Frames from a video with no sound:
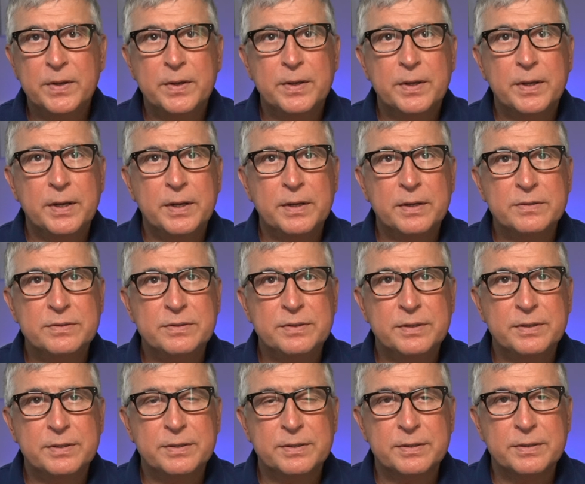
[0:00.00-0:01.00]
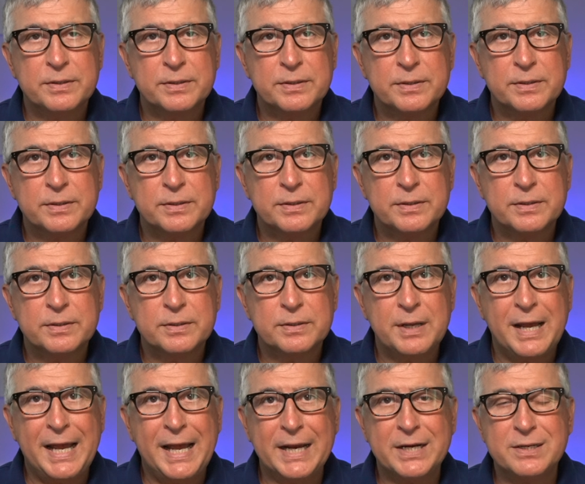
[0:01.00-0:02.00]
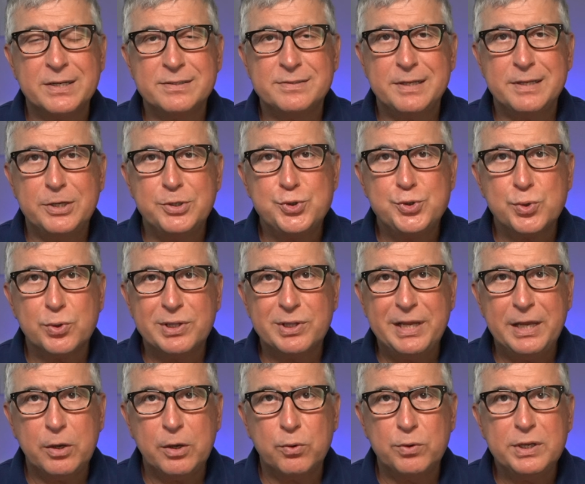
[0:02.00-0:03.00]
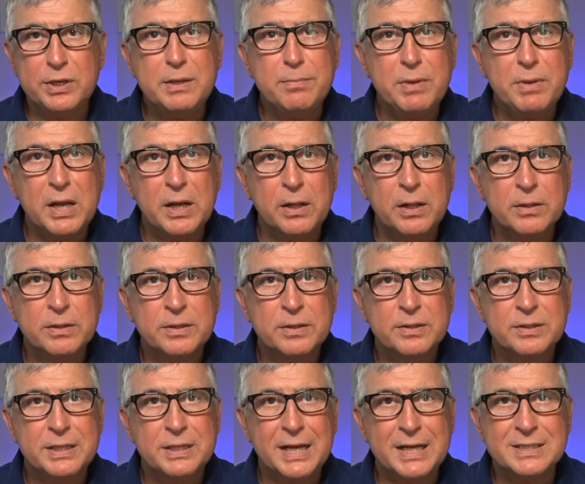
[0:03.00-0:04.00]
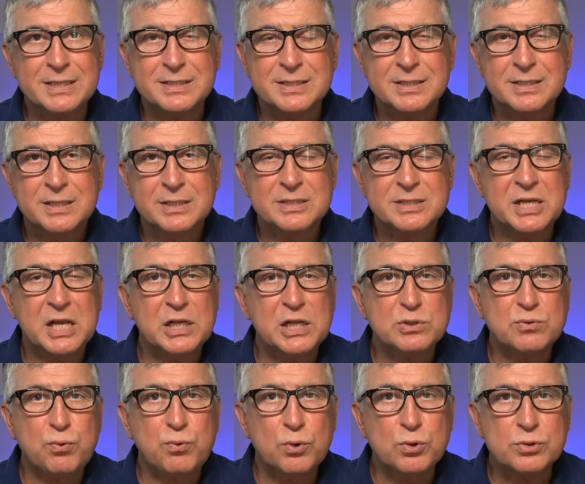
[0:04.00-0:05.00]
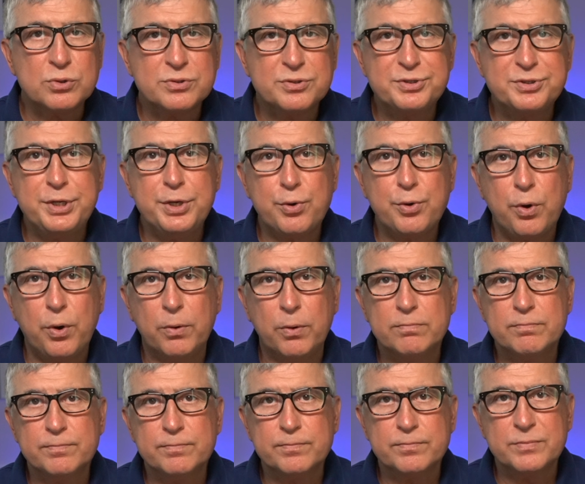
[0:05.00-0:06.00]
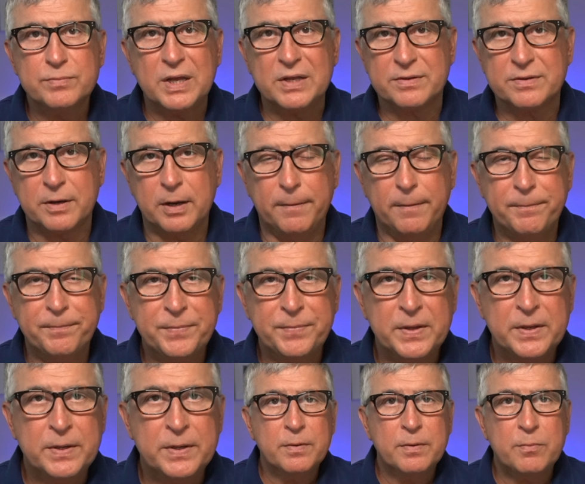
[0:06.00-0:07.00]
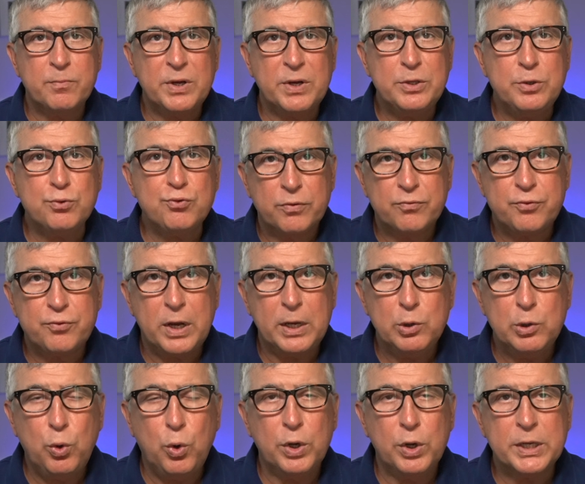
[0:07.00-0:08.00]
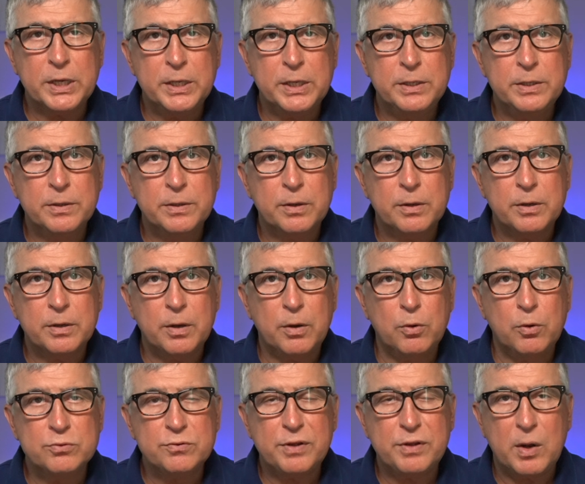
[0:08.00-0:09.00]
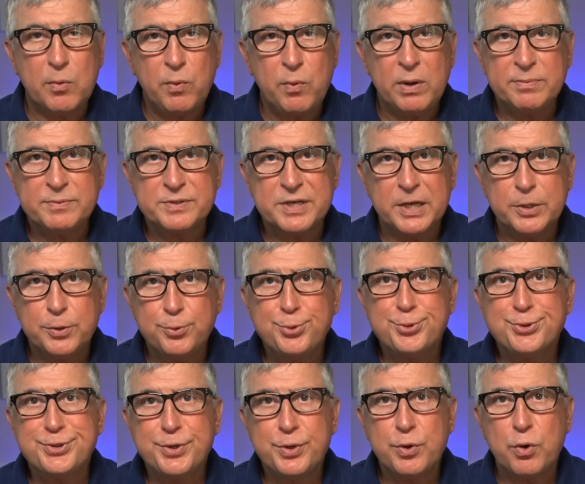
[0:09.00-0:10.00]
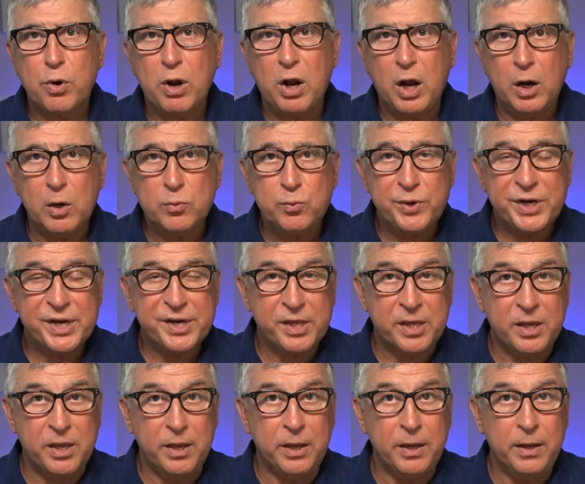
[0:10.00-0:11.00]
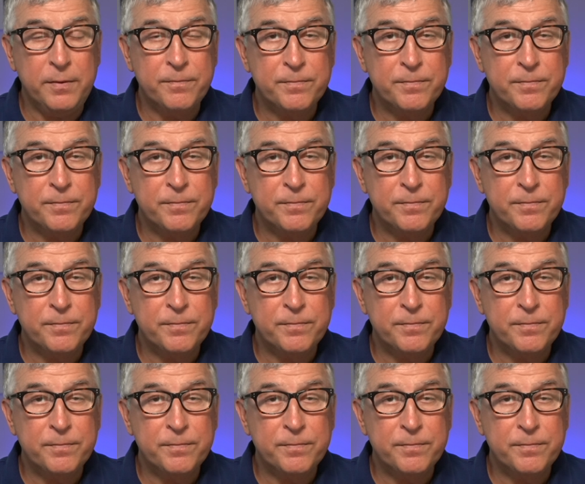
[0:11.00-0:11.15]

the hacker sent you a link on email that's salesforce0.com. When you try logging onto that website using your hardware key,